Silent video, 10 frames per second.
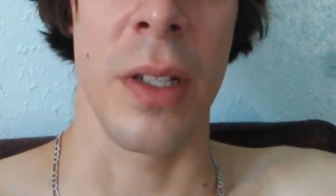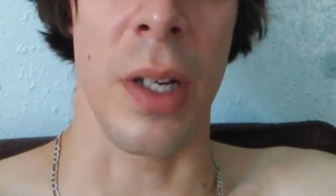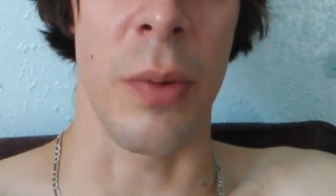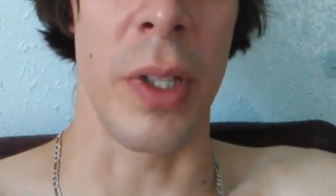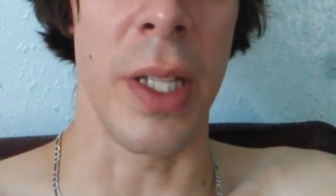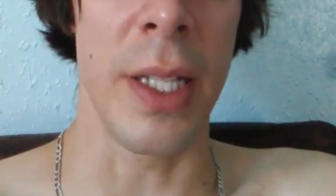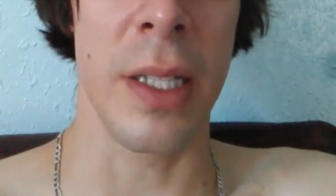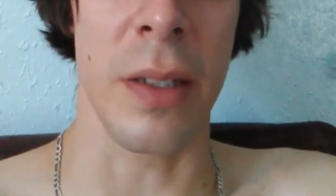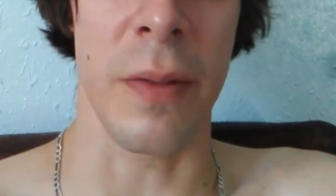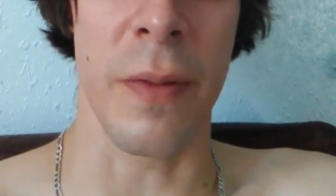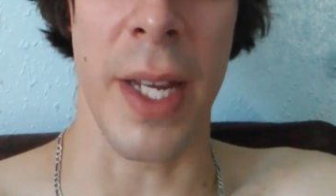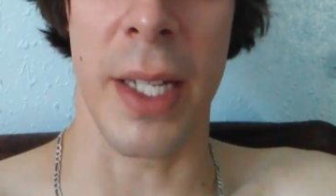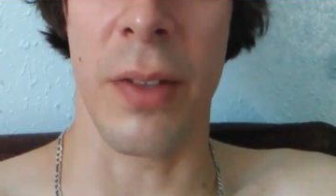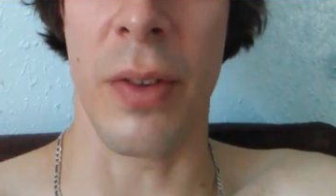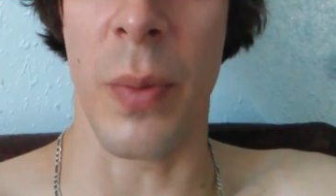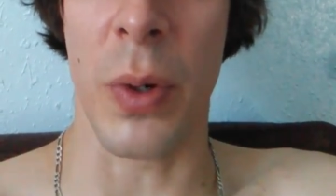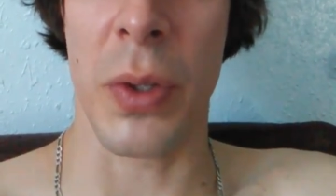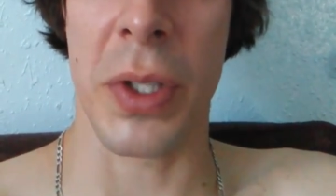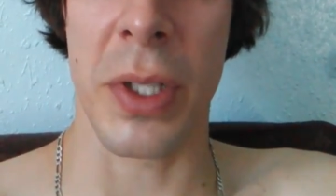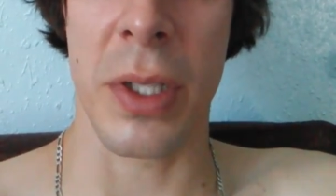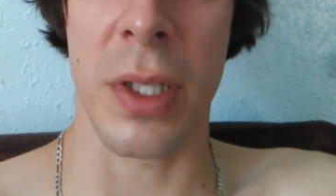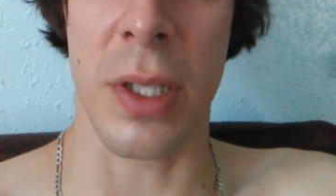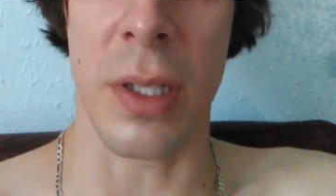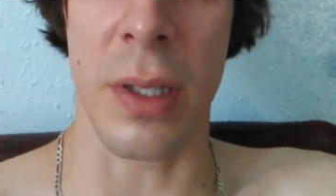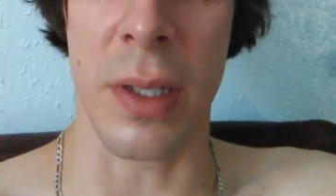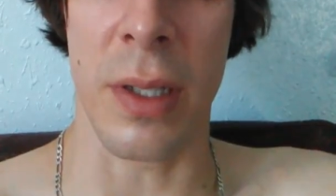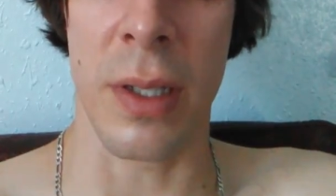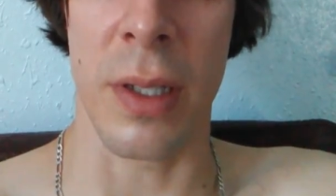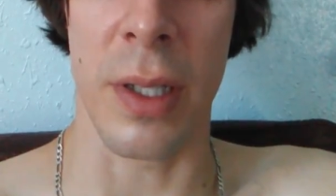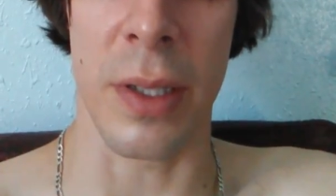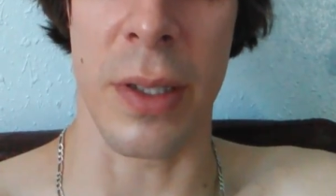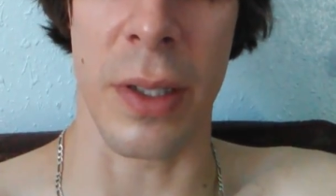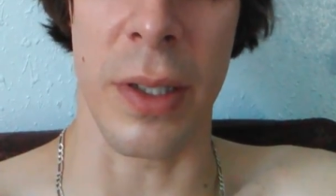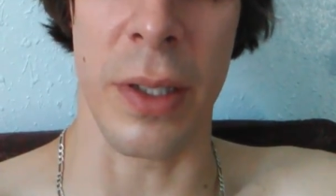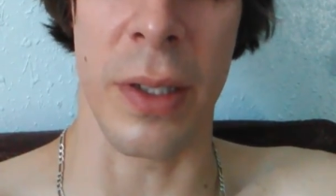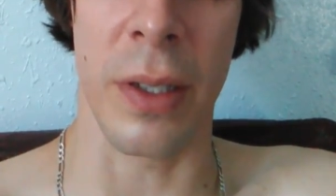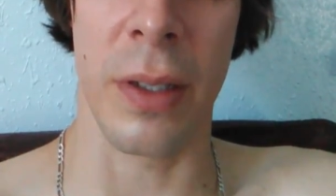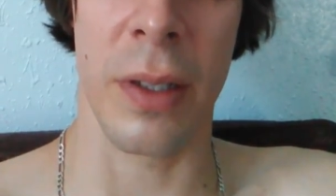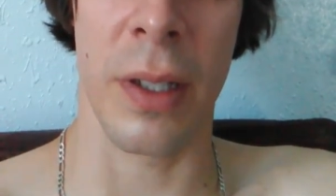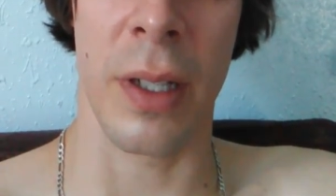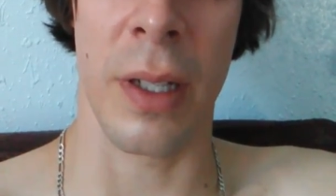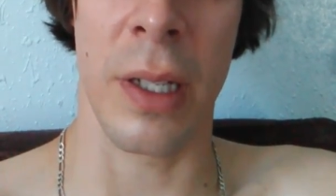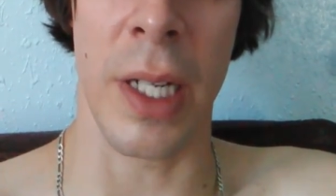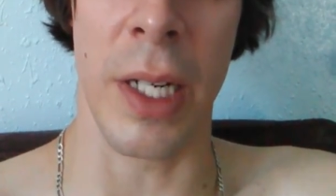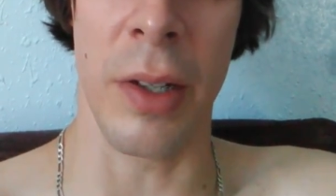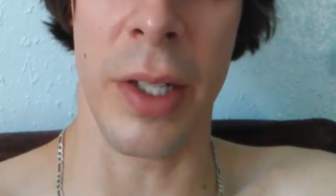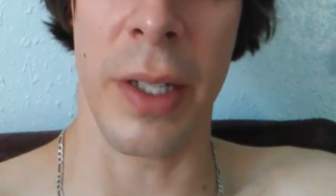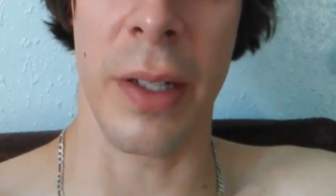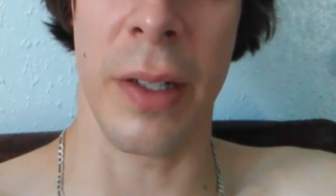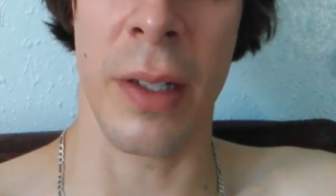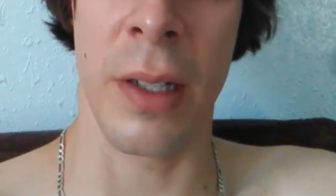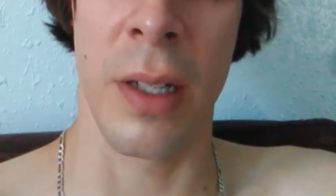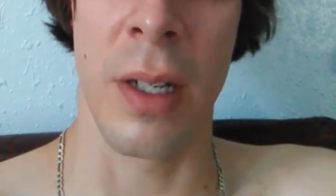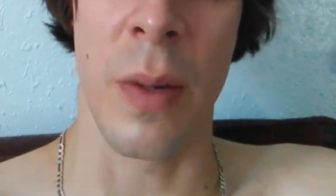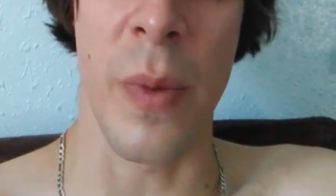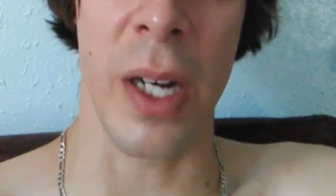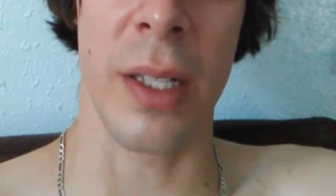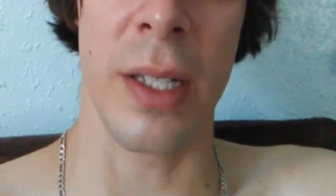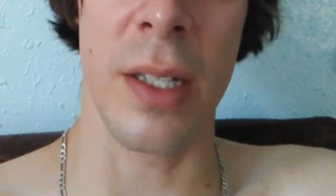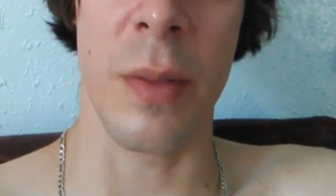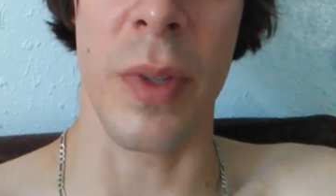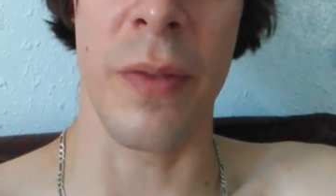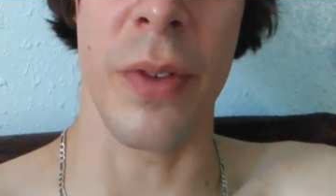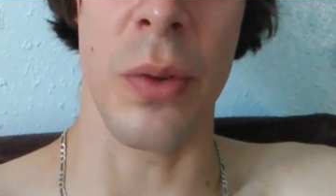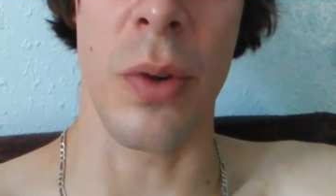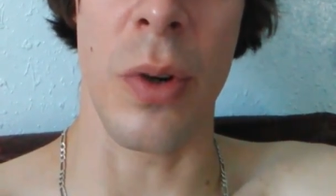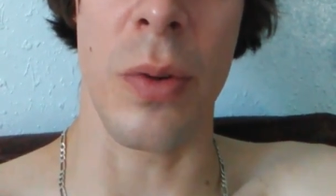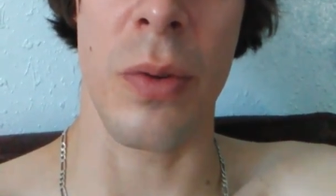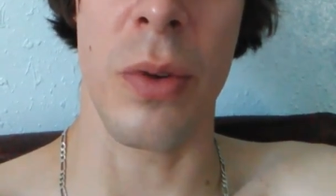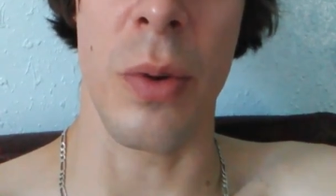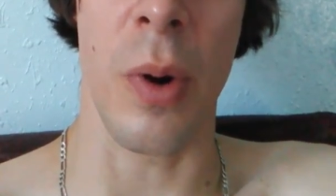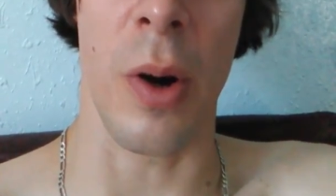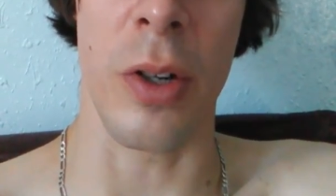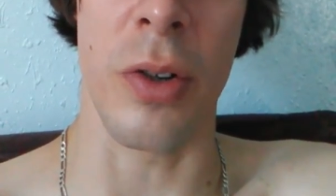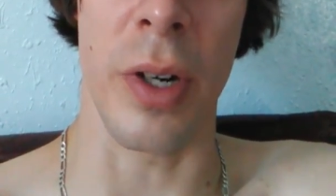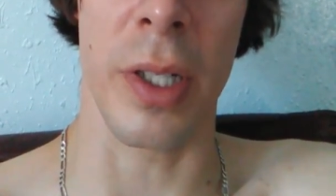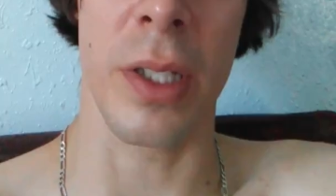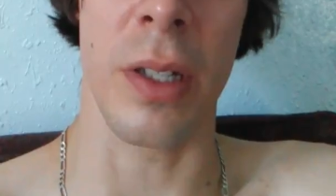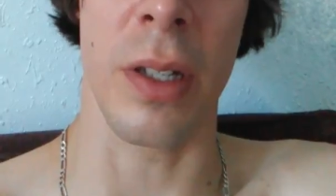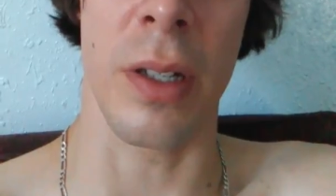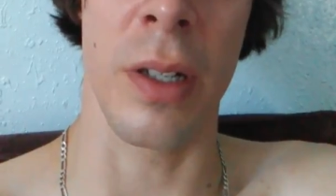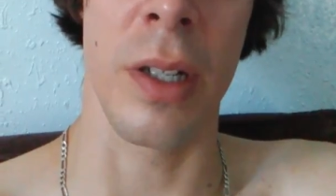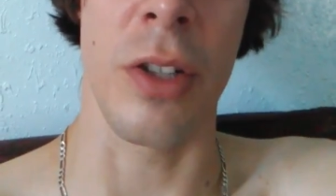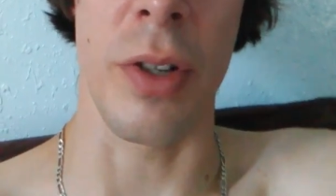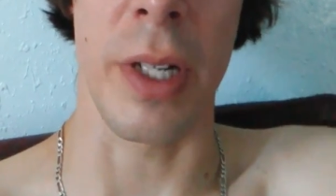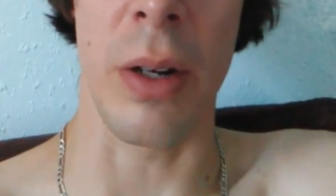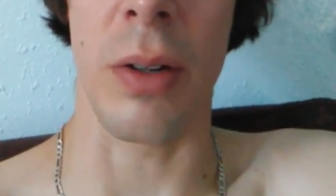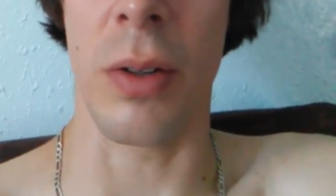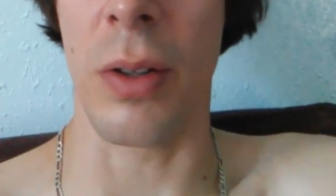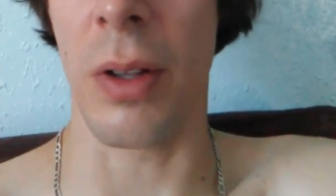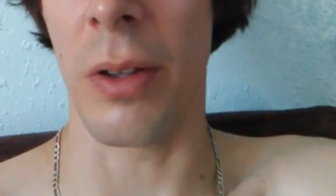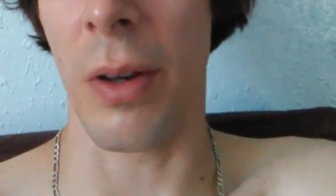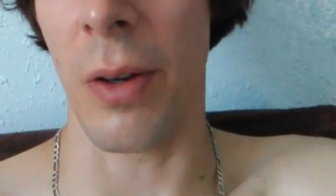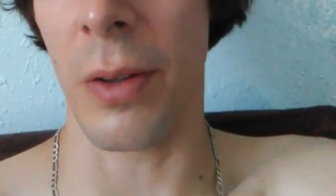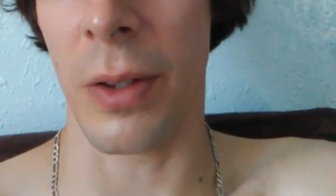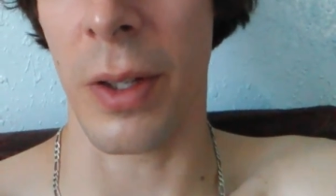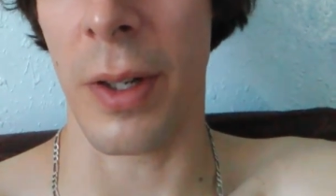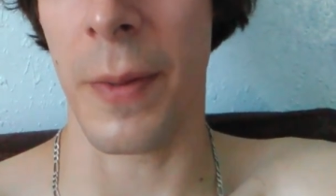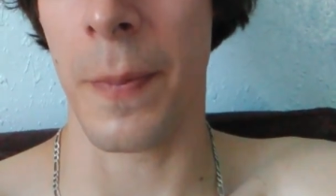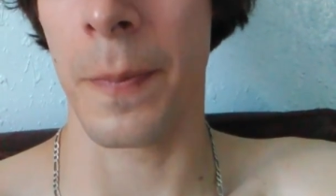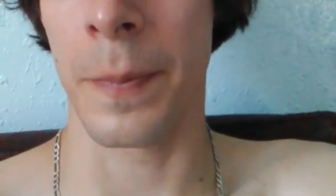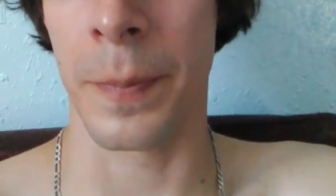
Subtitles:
a release of negative emotions, and it's a good curing mechanism if you don't do hard drugs or drink alcohol all the time.